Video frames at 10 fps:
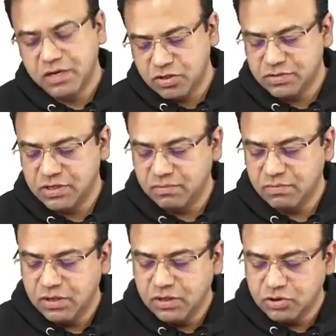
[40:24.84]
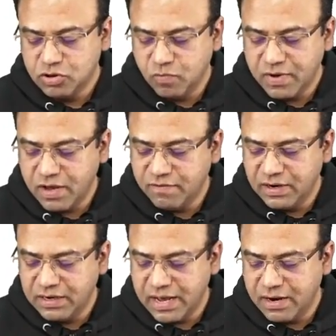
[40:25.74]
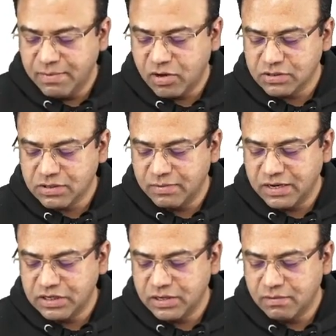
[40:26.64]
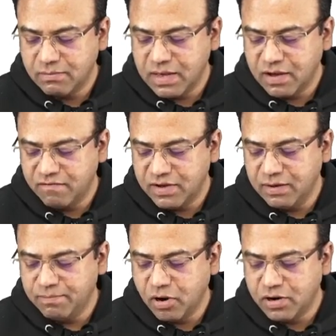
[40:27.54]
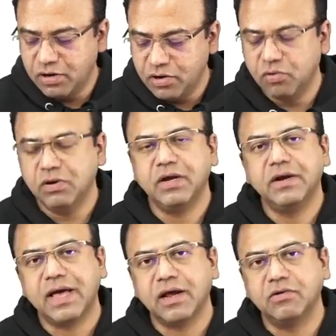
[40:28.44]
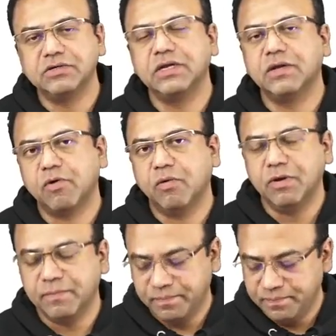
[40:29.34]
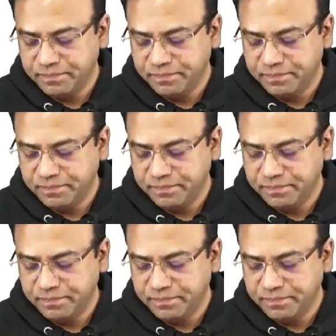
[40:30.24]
HOCM. So where will dynamic auscultation make a very important role in diagnosing the problem?